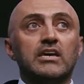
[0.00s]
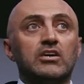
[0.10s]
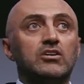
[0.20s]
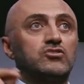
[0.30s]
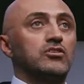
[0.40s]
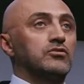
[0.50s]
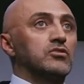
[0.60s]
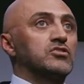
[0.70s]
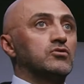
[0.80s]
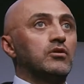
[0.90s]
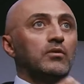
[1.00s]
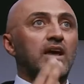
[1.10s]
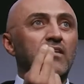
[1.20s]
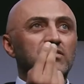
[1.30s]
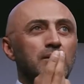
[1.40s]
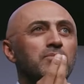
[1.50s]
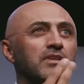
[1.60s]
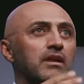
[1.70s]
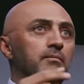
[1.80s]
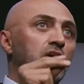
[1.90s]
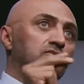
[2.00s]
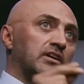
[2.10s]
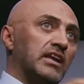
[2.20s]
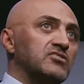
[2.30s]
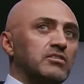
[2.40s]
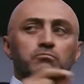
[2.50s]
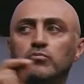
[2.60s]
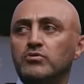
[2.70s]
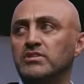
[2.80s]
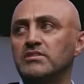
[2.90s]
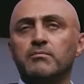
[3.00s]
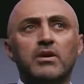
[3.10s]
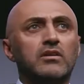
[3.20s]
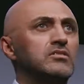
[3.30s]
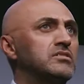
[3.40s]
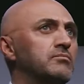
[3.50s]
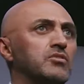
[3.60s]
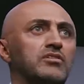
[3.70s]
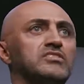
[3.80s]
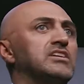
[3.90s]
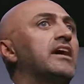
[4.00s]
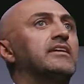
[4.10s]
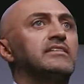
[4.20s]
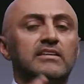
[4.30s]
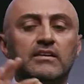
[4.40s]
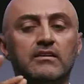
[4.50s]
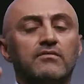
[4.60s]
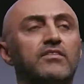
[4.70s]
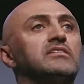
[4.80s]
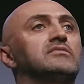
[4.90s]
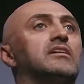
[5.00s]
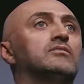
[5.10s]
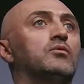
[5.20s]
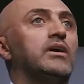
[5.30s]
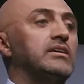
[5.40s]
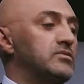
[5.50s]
Each children's story will have something about religion, Buddhism, Hinduism, Christianity, in a very subtle way,